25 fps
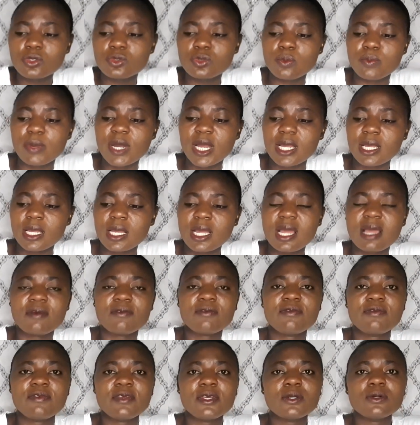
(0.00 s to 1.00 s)
to bank and
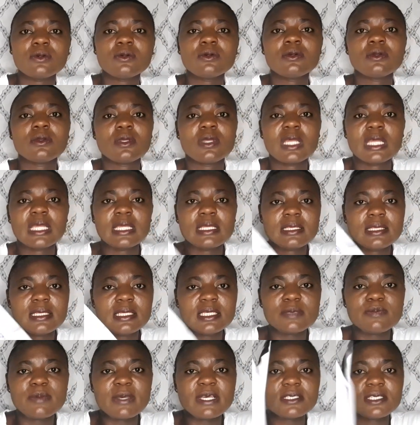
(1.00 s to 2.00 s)
fill
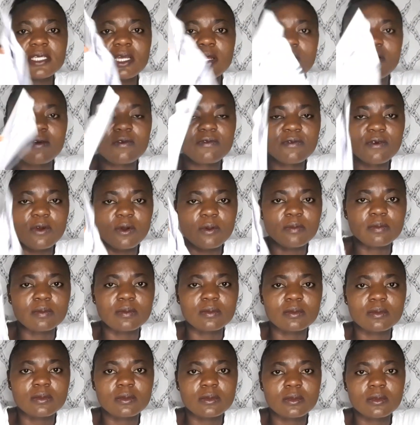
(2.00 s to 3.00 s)
dispense error form,
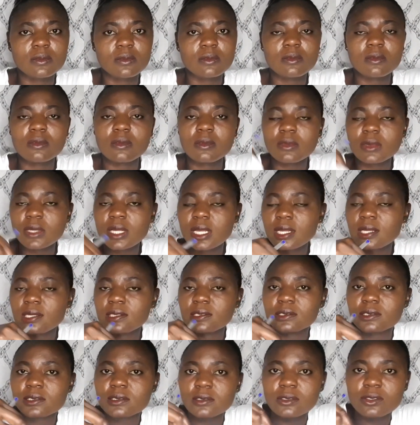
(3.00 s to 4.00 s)

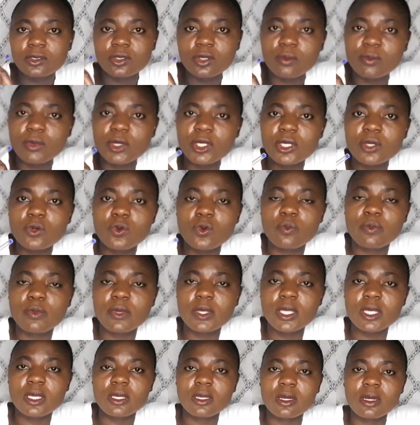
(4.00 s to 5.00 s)
and your money will
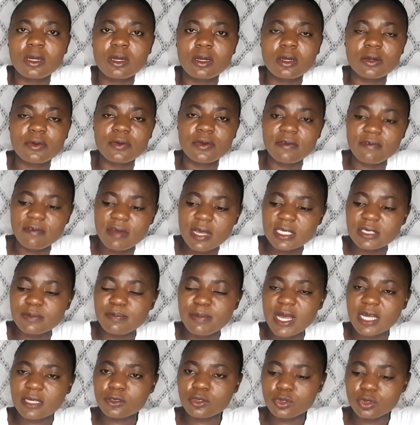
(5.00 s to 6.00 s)
be reversed
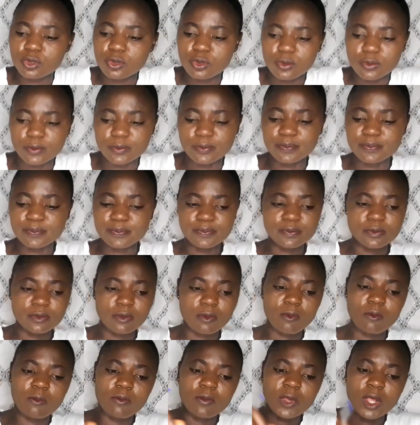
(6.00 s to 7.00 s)
back to you.
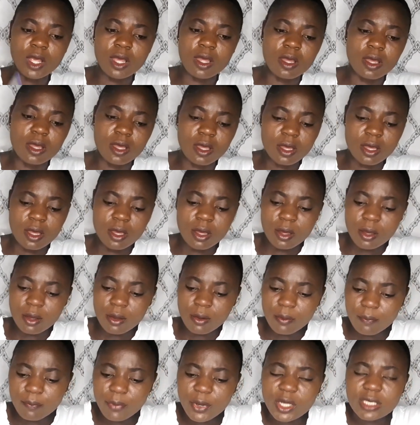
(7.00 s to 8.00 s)

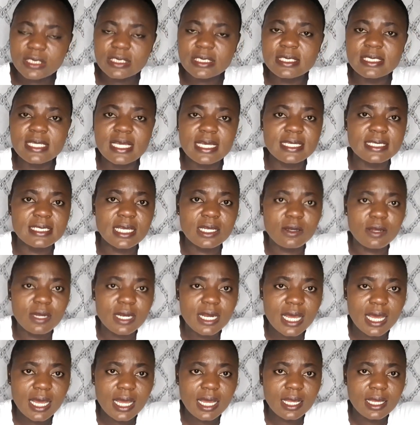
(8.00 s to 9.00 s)
But there is
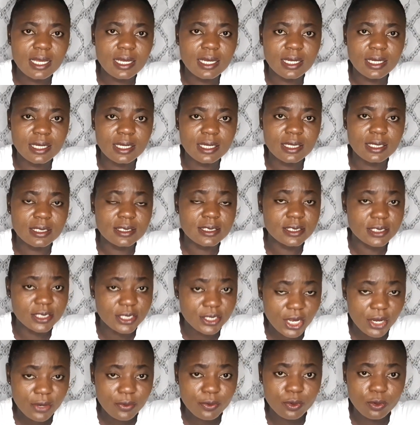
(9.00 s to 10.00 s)
another
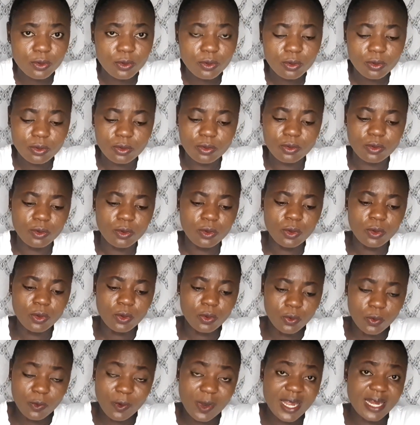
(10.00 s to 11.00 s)
scenario
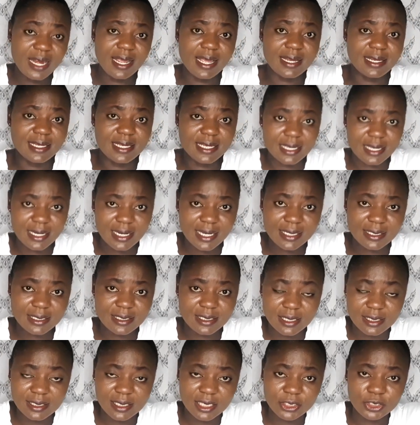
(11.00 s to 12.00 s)
when a declined
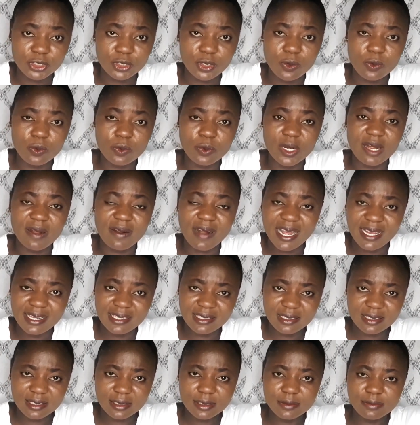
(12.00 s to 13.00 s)
transaction will
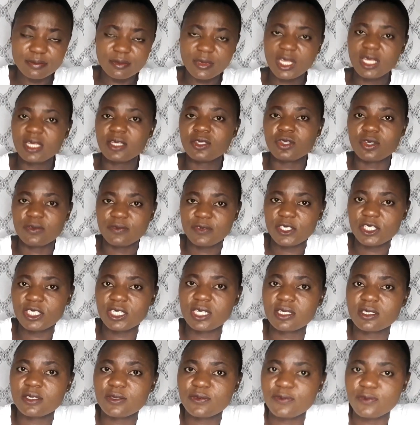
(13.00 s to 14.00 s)
write
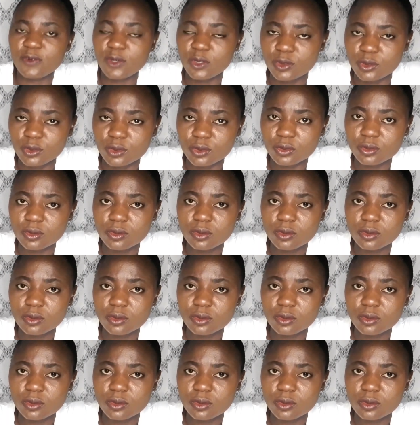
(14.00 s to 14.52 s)
insufficient fund.